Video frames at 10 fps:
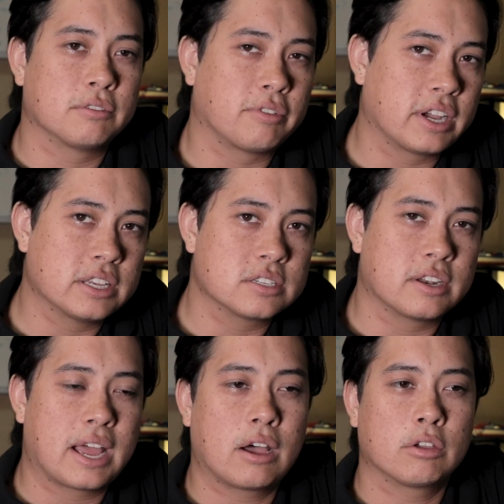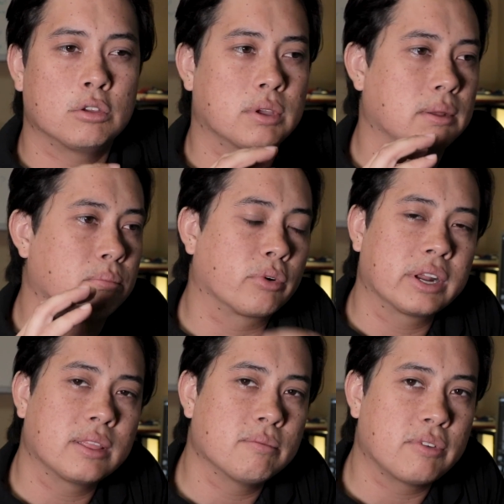advice on how you can
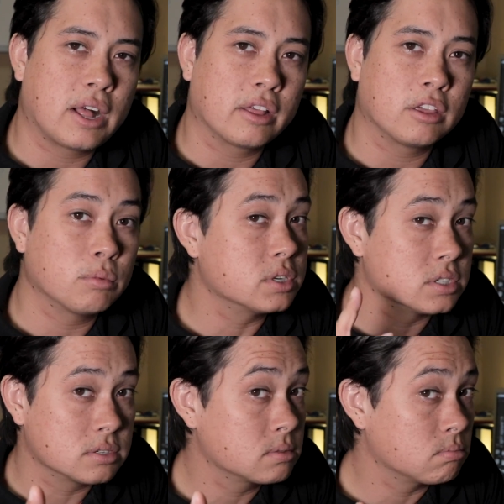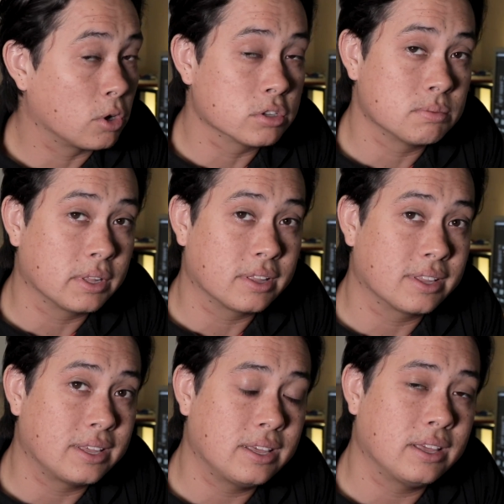bring them value, which is ultimately the
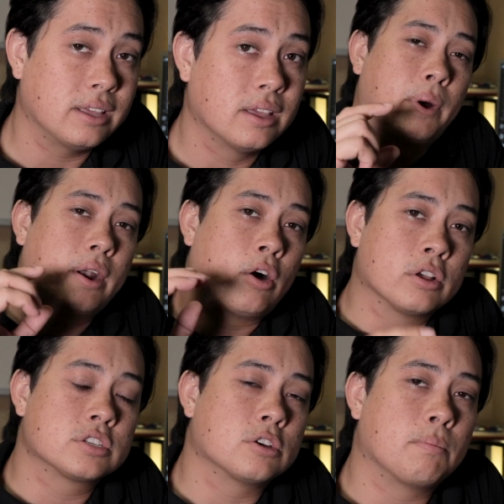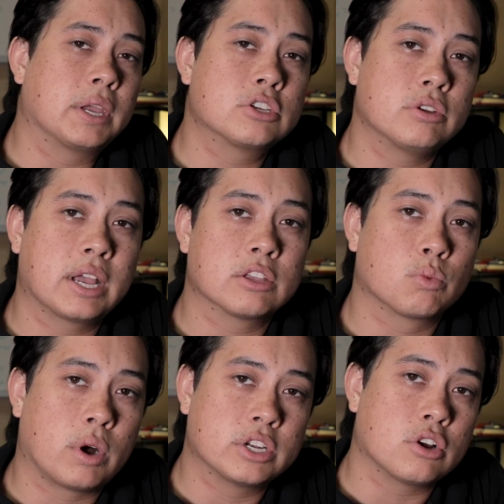key. But also make sure you guys
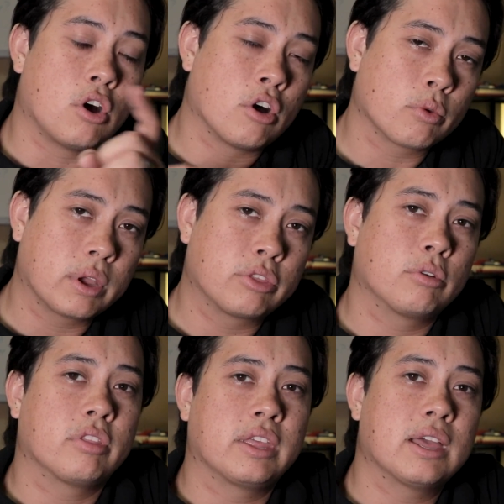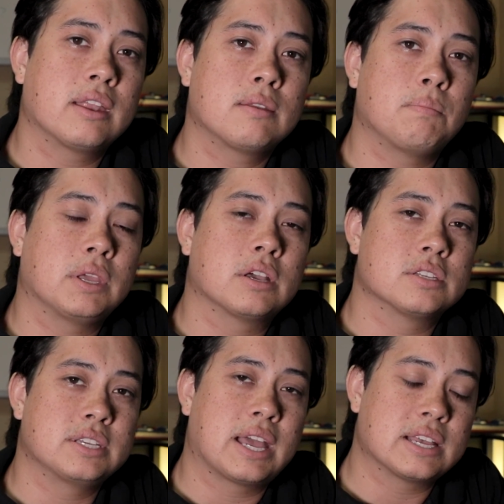watch all the way through to the end,
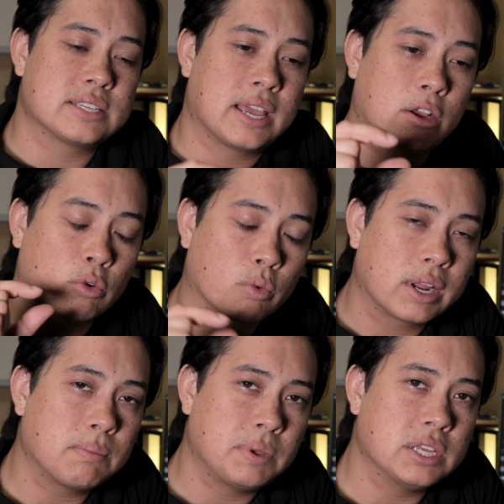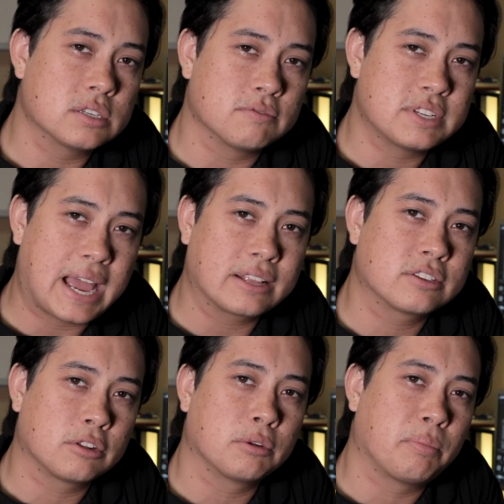because he has a great piece of
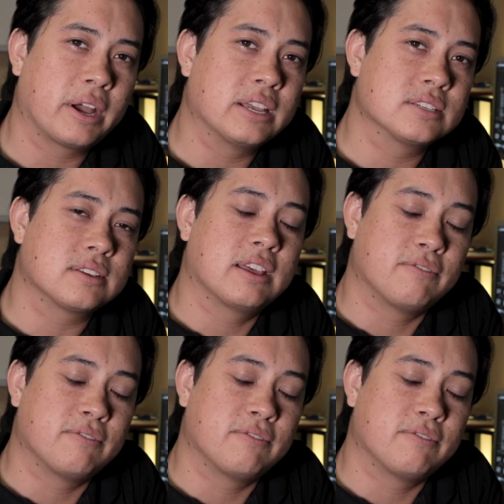tactical advice